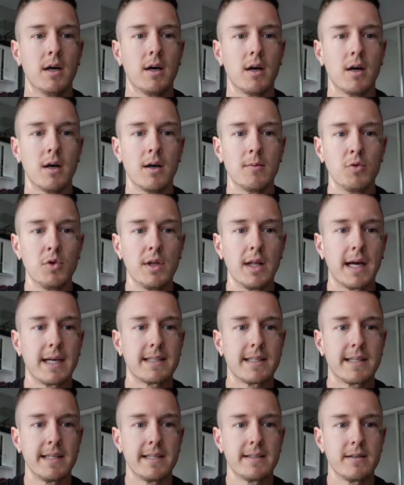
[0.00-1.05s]
Uh, we like
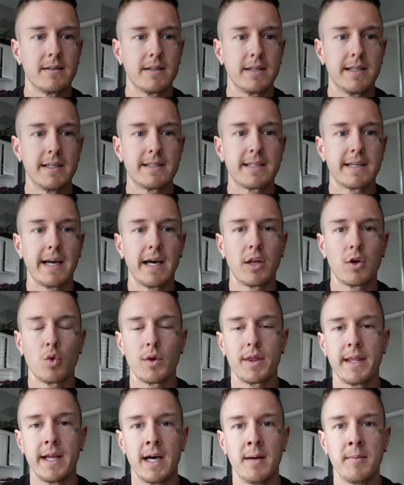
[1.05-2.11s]
to get, get together
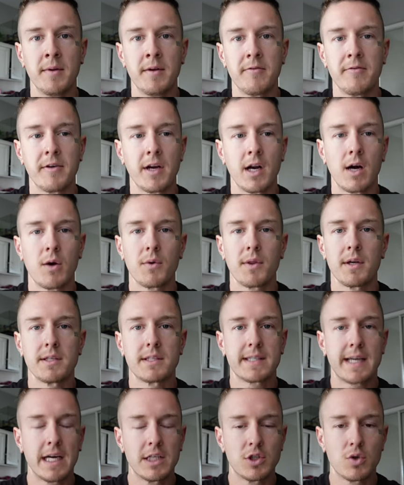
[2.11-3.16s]
with them and figure out what their
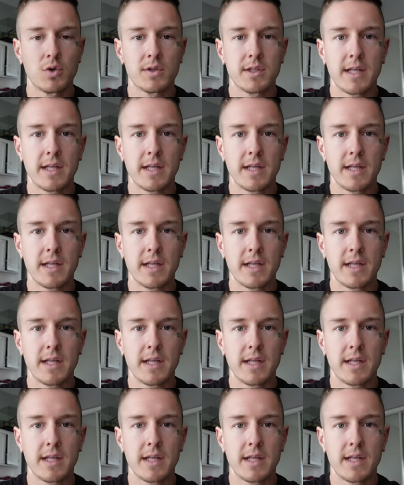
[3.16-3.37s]
schedule is